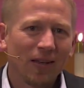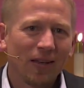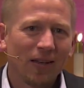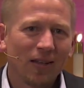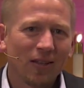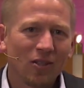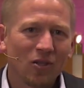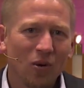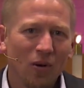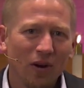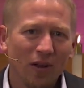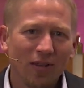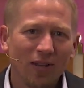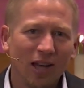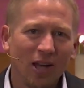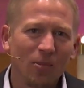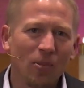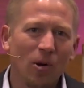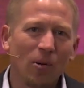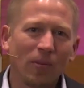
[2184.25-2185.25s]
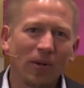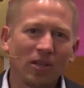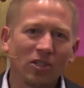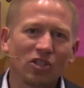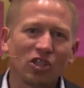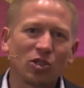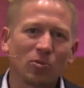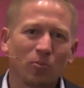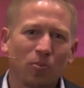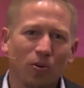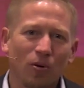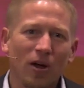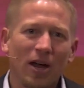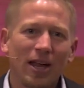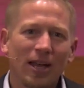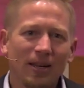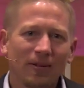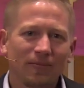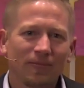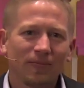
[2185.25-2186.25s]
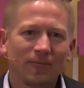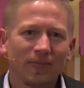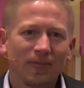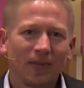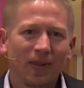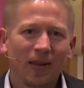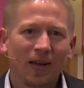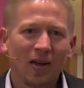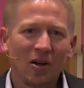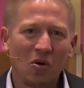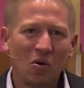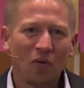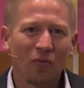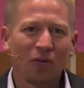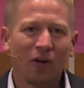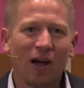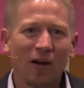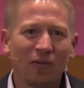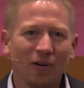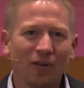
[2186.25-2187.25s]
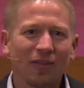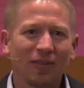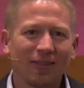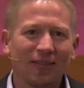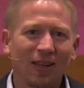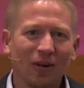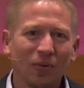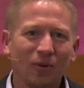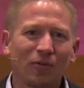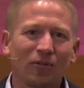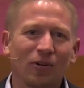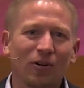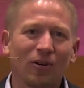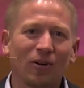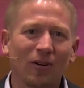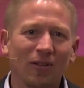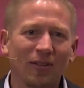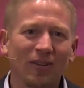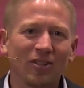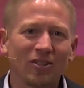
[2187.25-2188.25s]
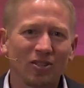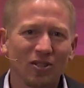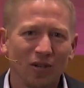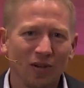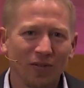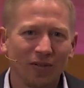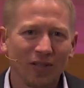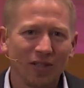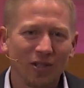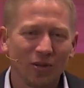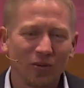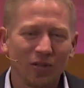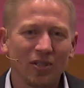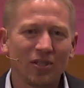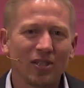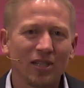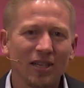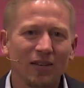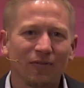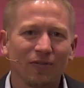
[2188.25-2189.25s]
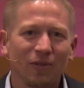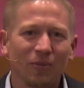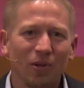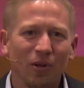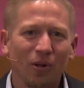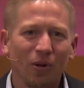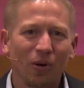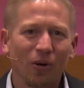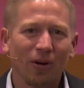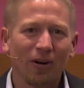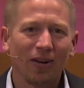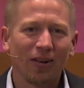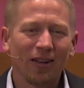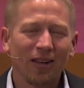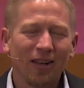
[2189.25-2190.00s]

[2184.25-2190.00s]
And so I want to take a moment and just pray uh, over everything that we've heard in this service and received from the Lord.